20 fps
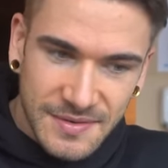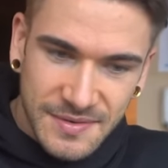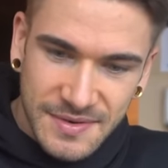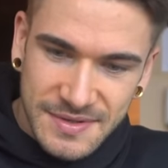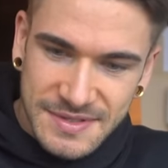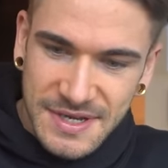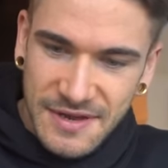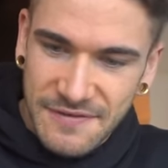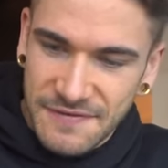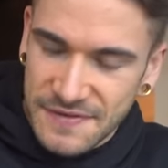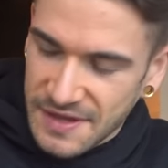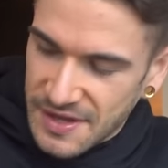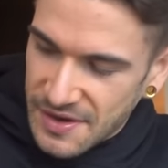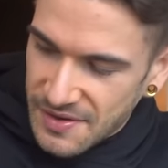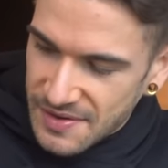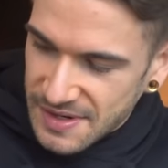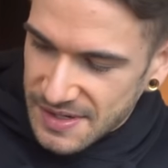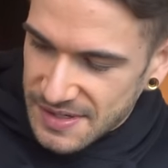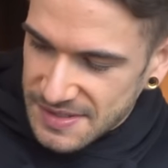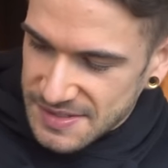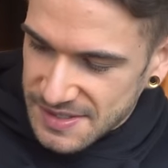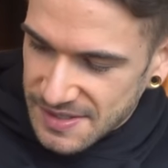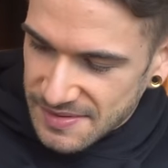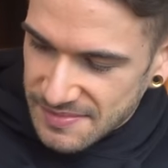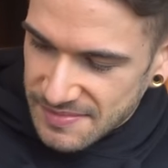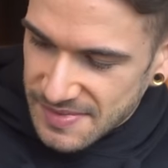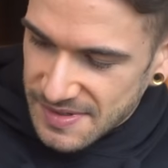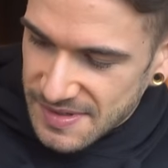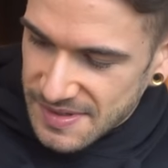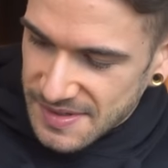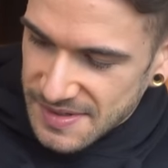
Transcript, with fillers: We're definitely going into some